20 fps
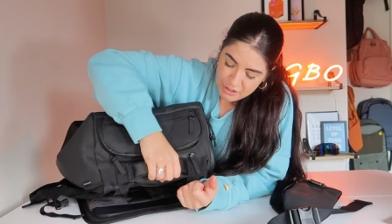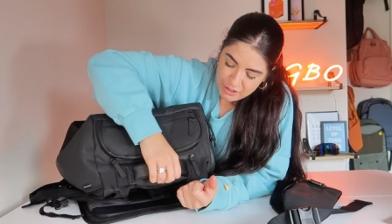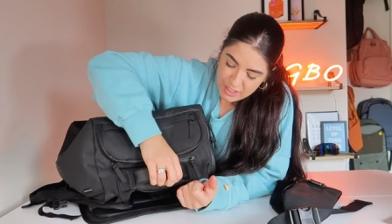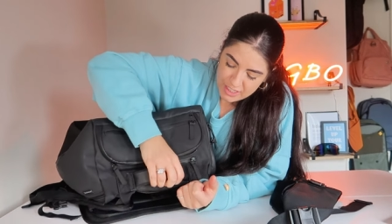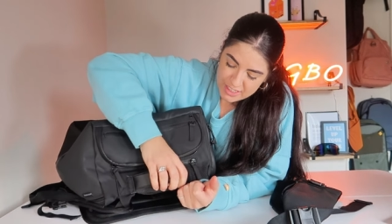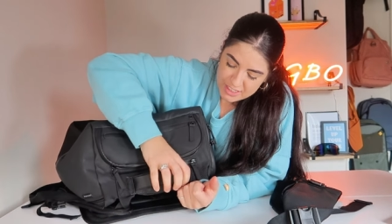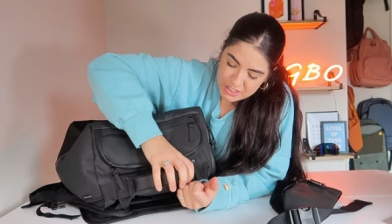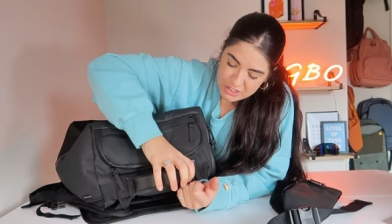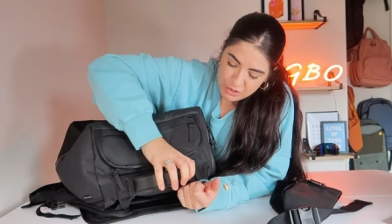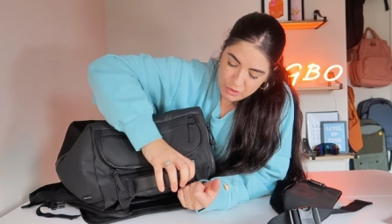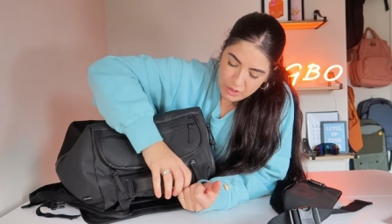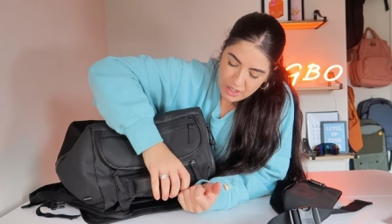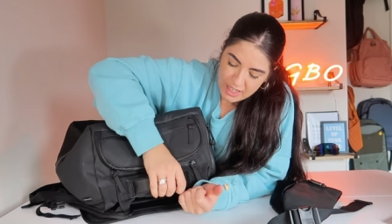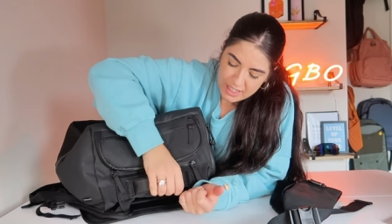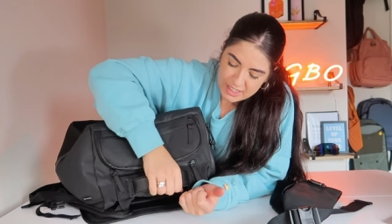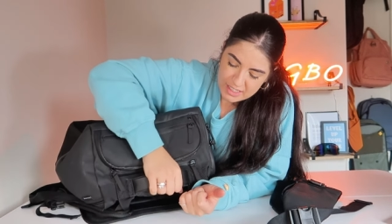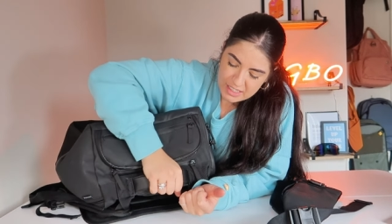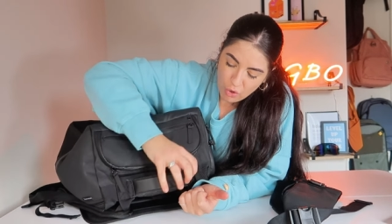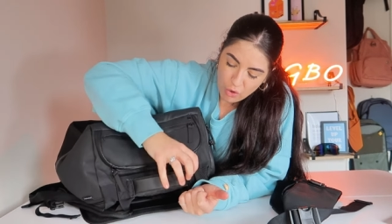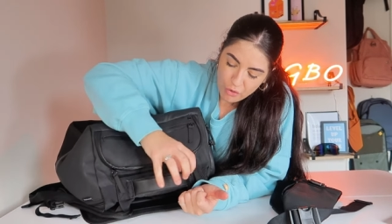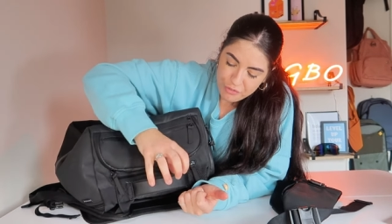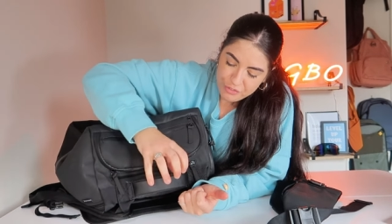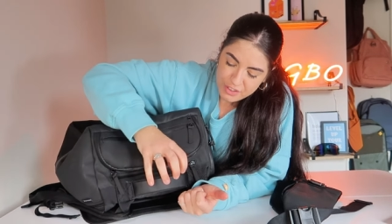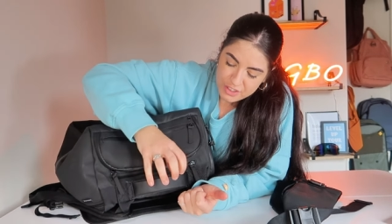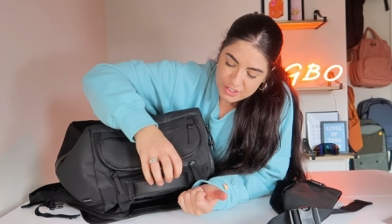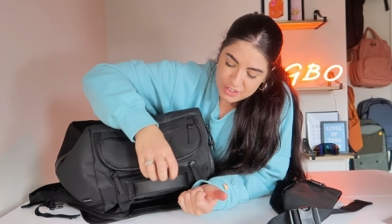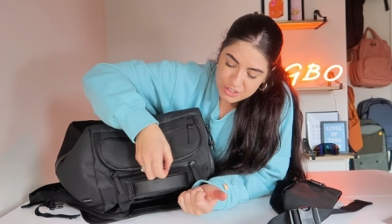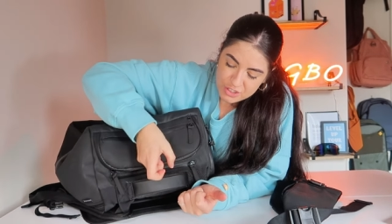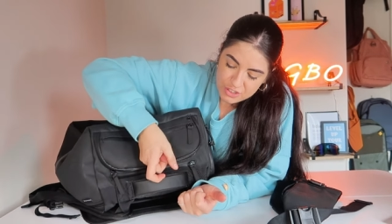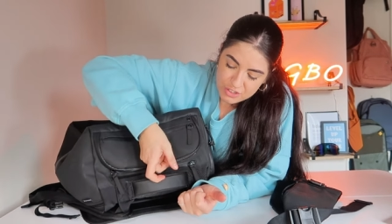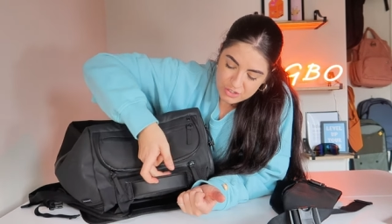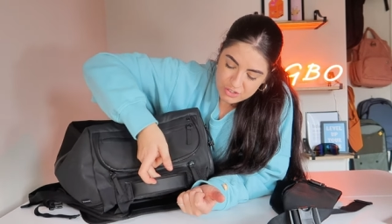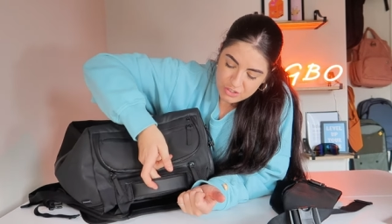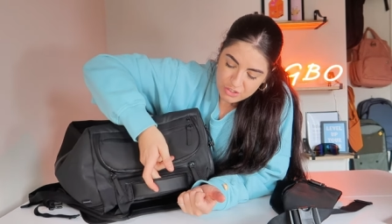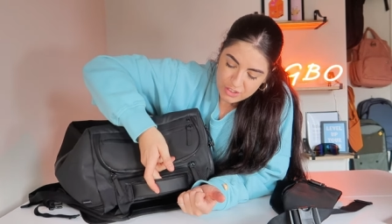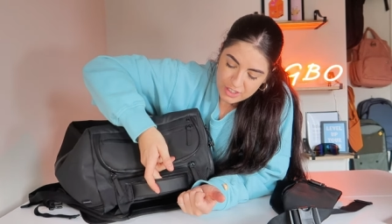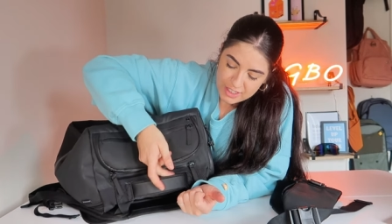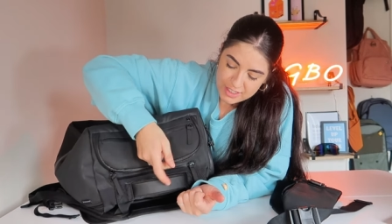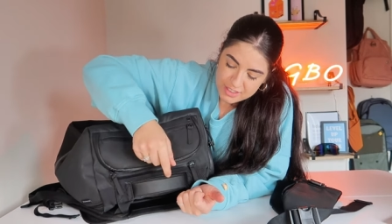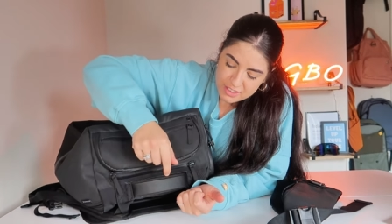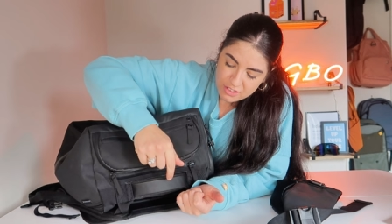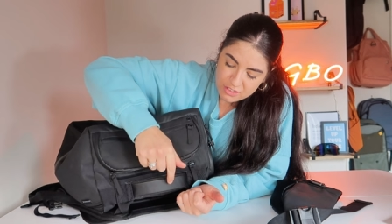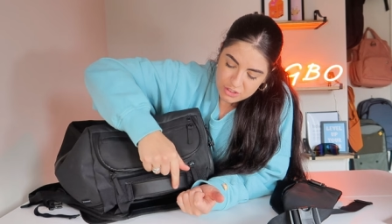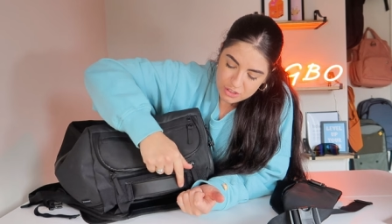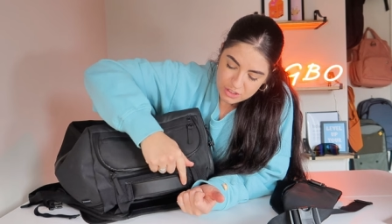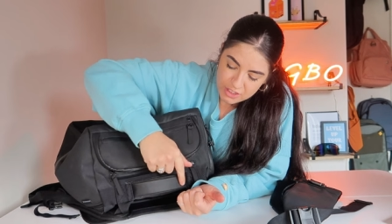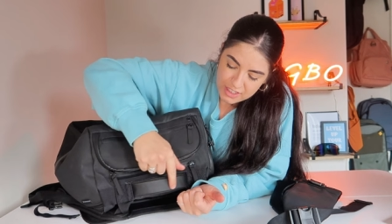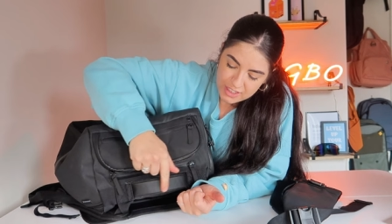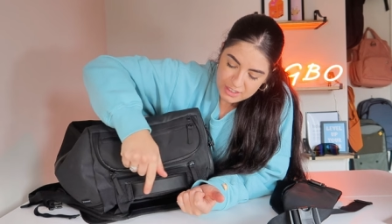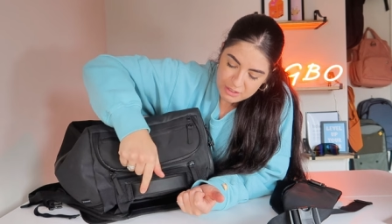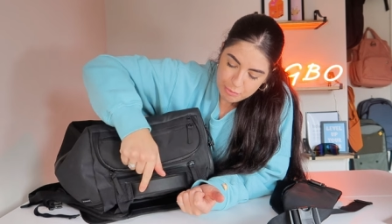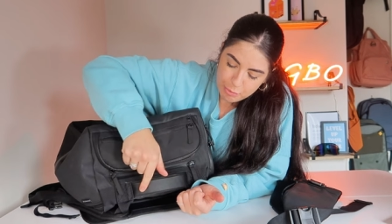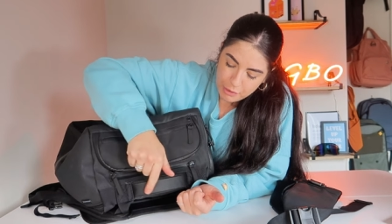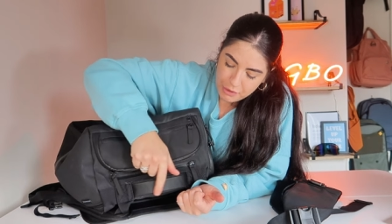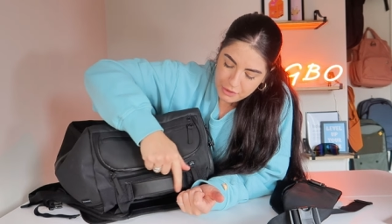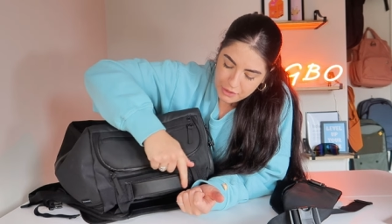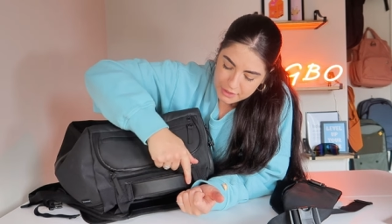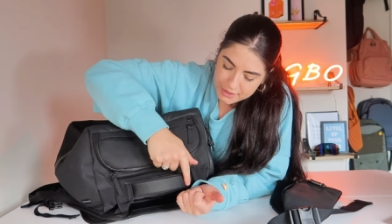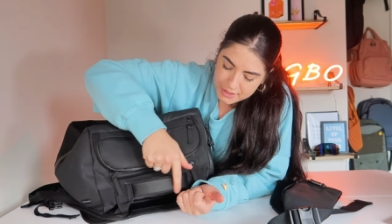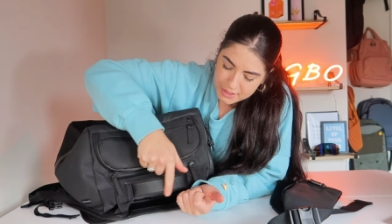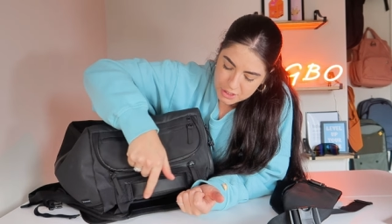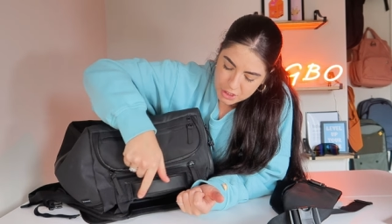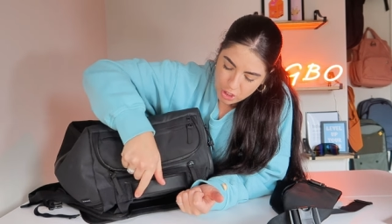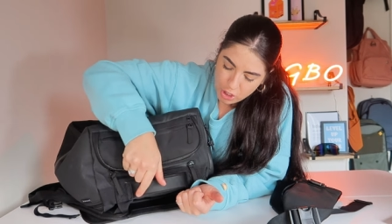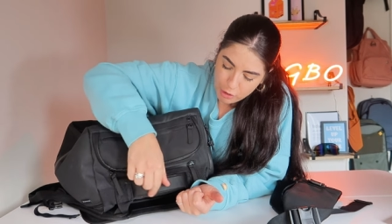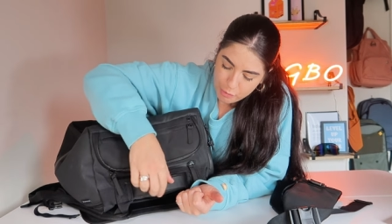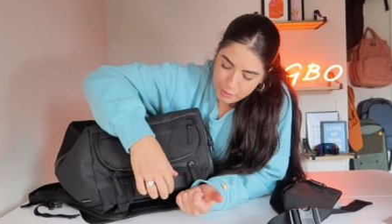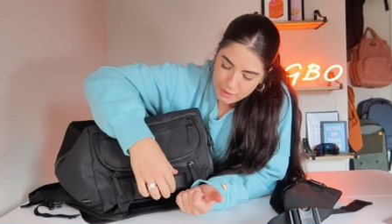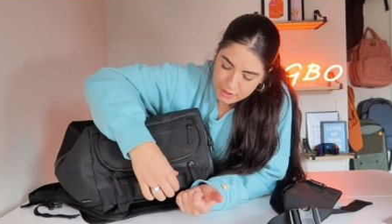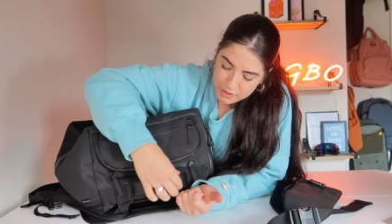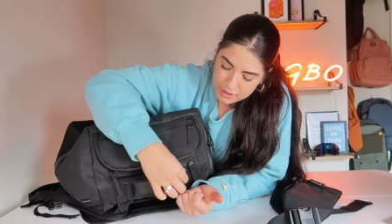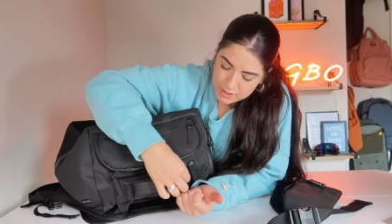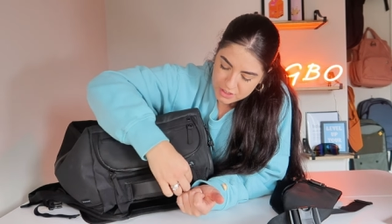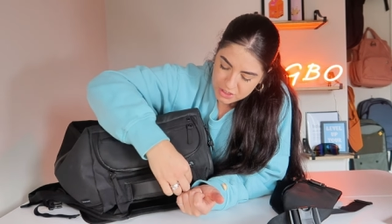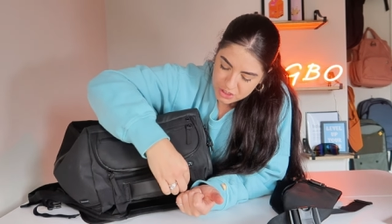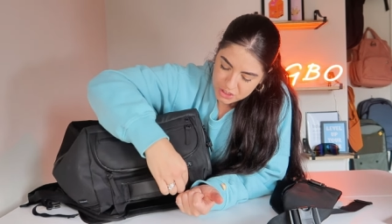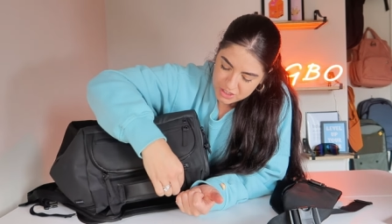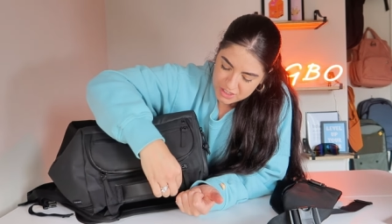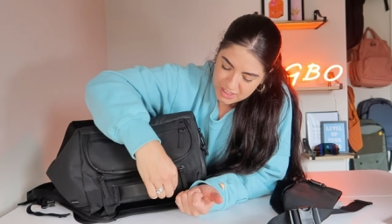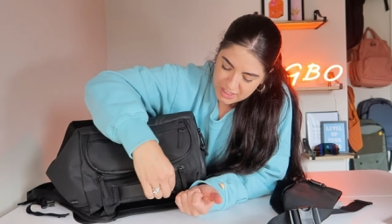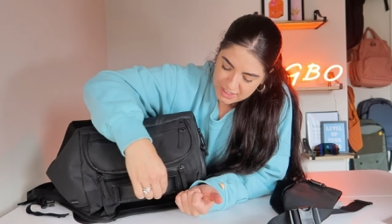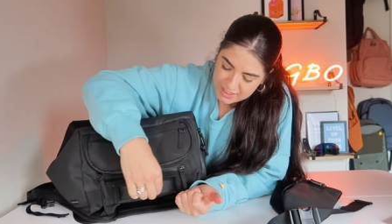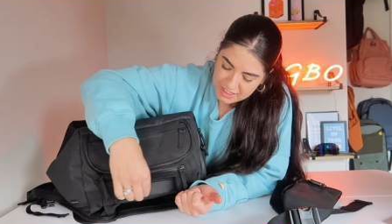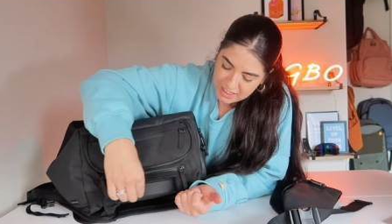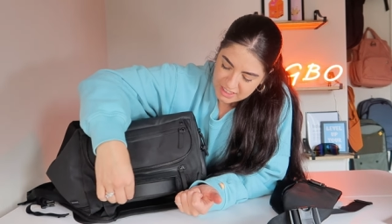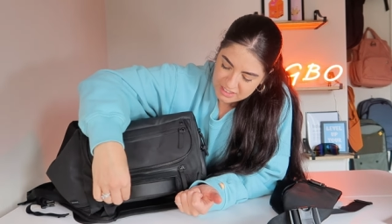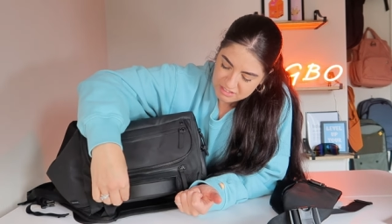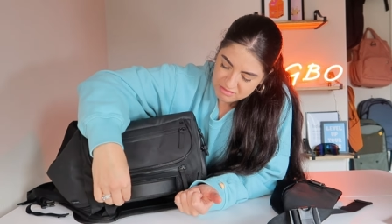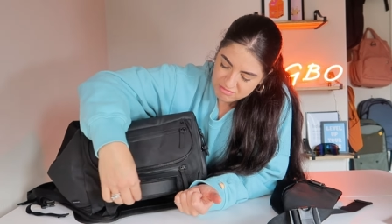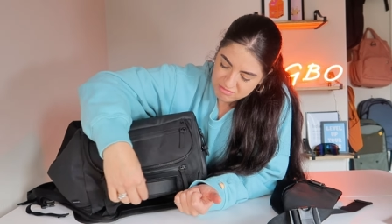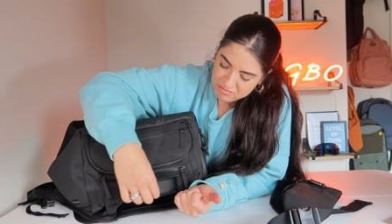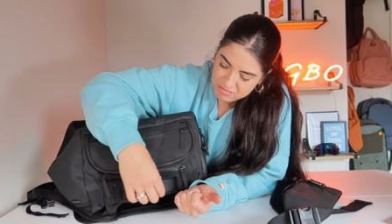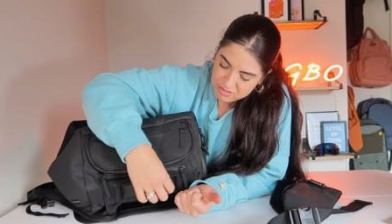there is no like softness to it there is underneath but at the top here it's just like that